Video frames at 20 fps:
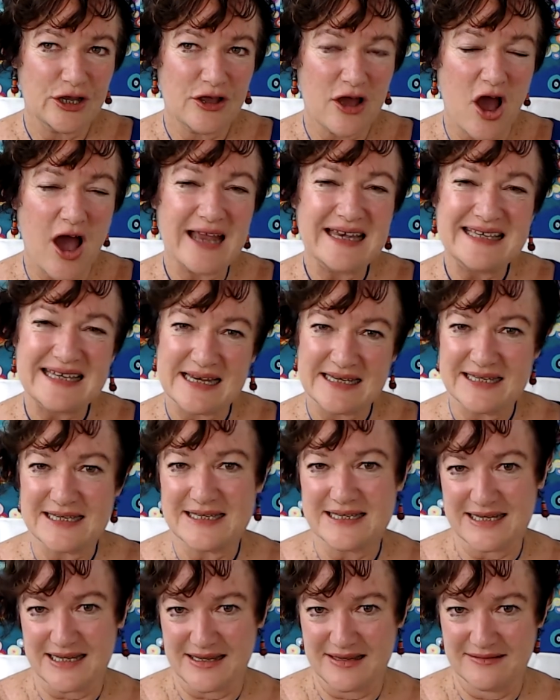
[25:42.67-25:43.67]

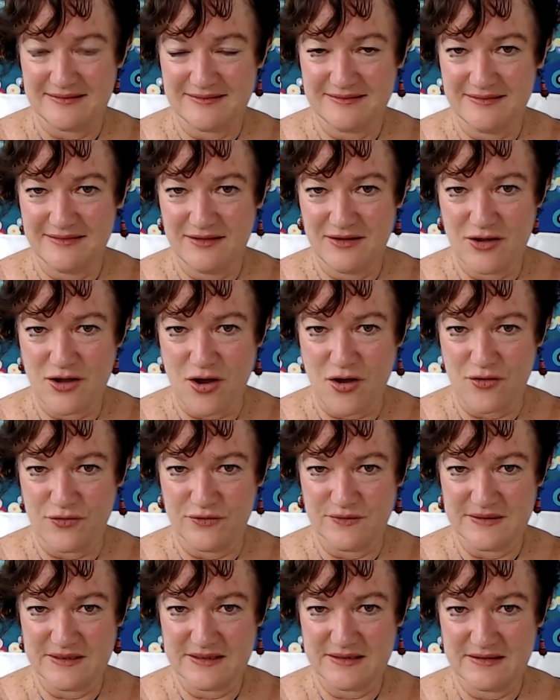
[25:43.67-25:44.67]
identity
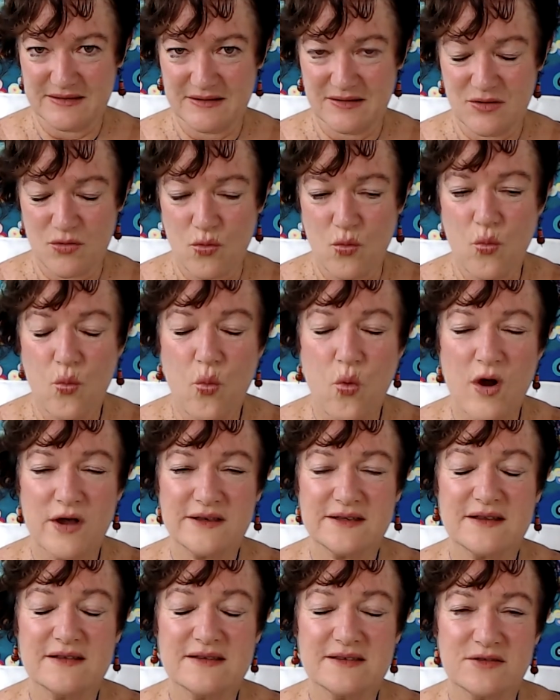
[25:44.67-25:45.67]
goals.
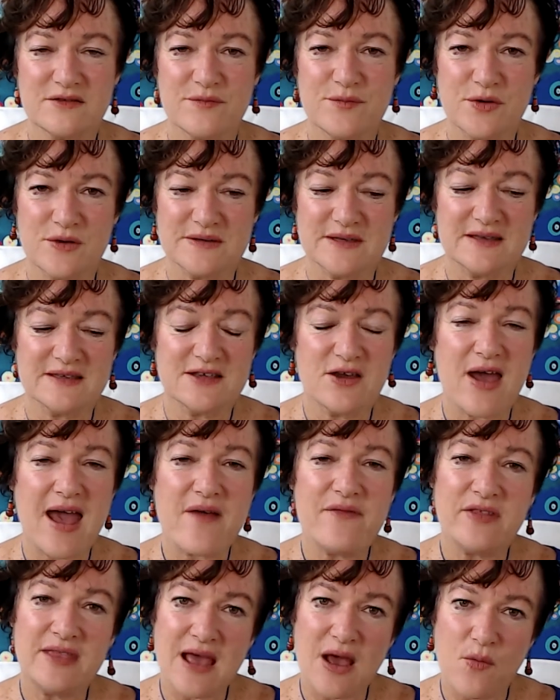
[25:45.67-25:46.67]
What sort of person? So
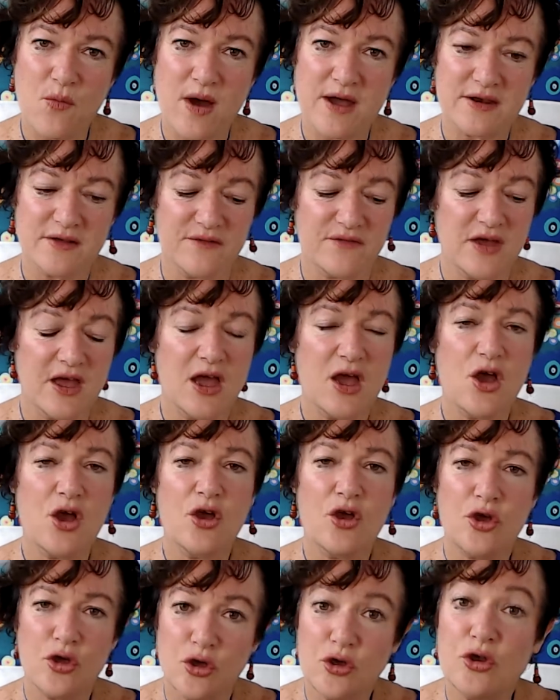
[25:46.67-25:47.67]
having that one of,
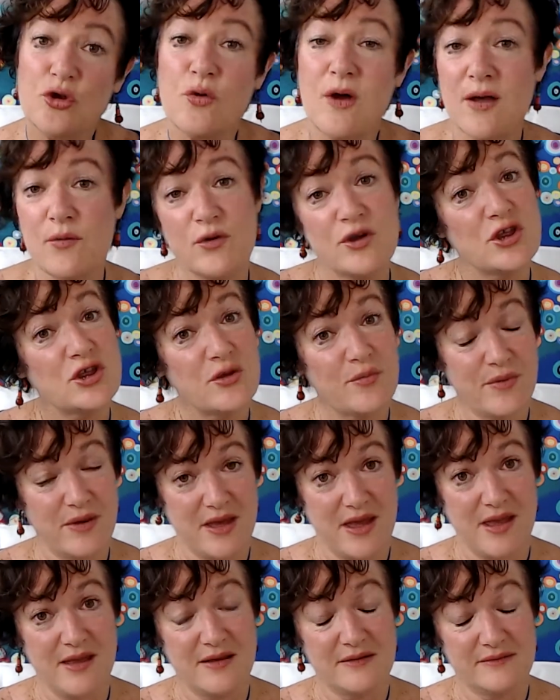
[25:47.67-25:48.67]
who do I wish to
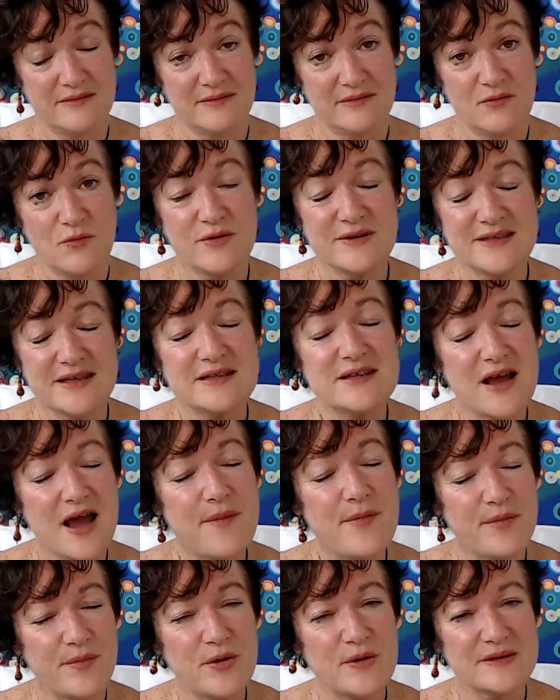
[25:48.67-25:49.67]
be? What's the
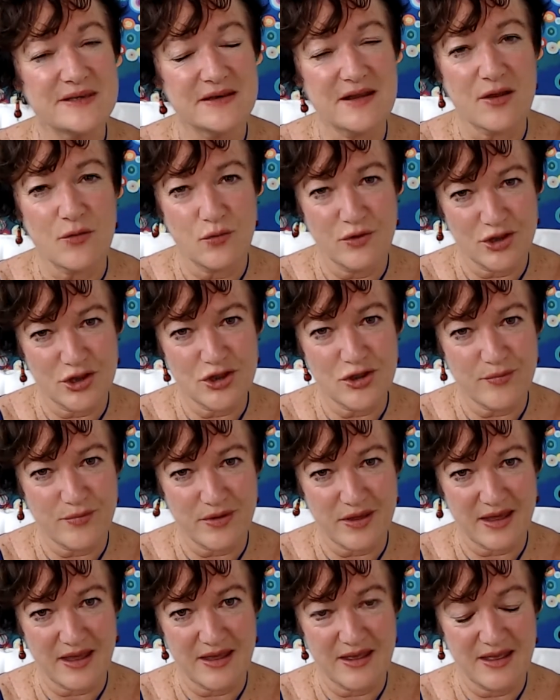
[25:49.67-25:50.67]
type of person I wish to
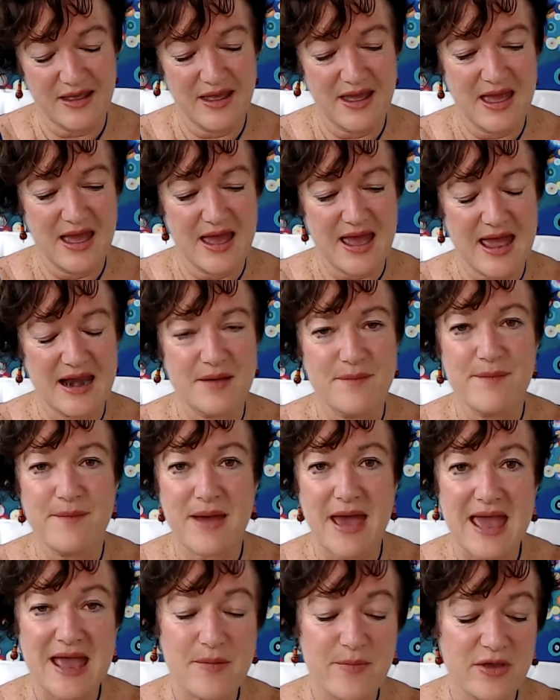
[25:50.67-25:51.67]
be? And it
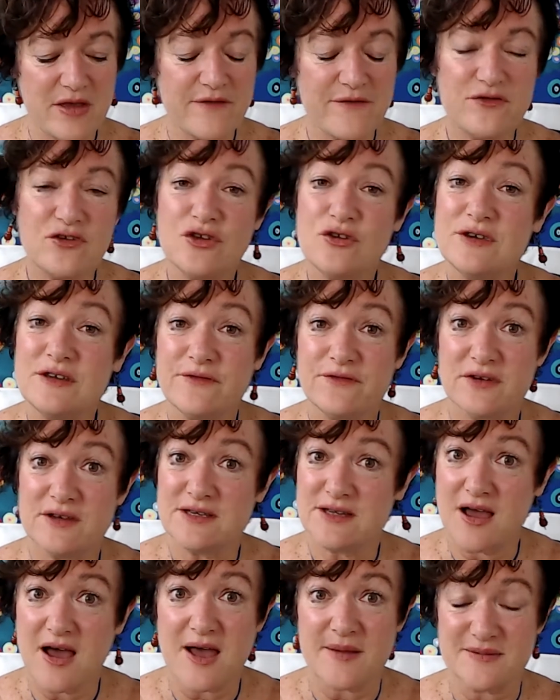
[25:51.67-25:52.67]
may be a few different
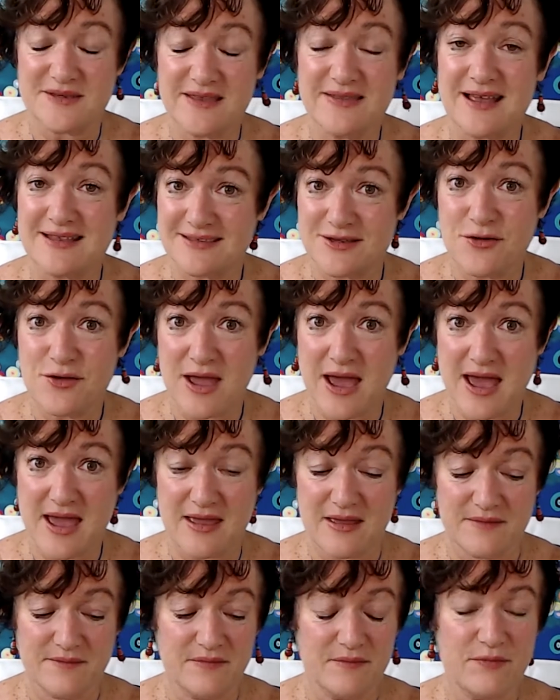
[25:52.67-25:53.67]
types, and that's
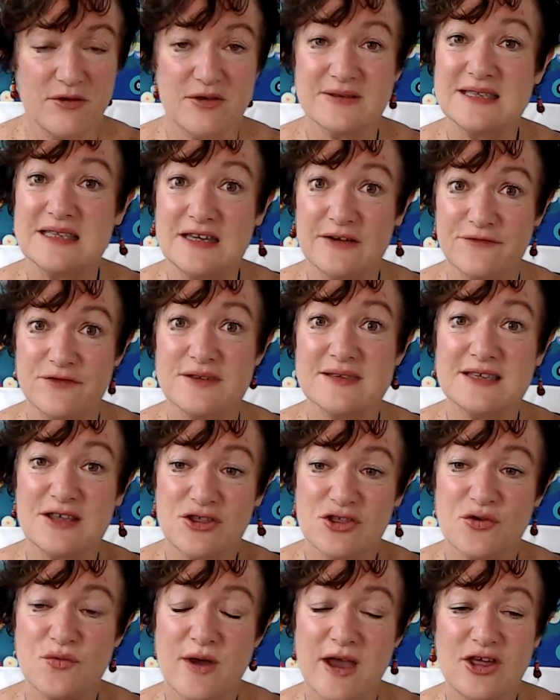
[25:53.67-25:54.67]
okay, because different
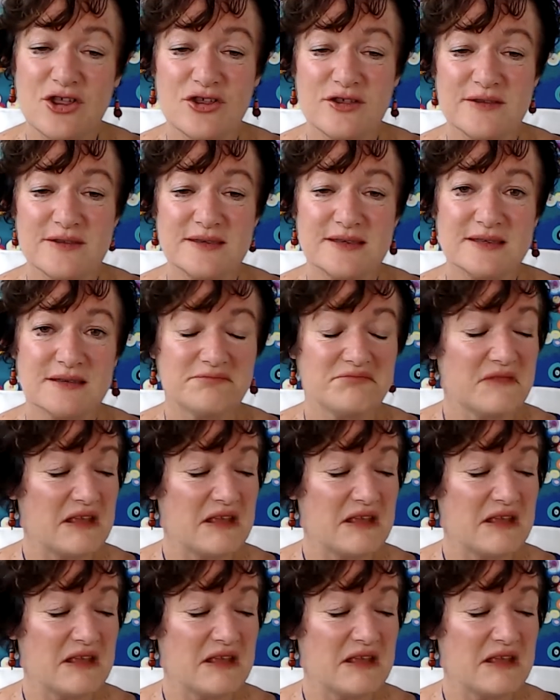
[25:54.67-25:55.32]
situations,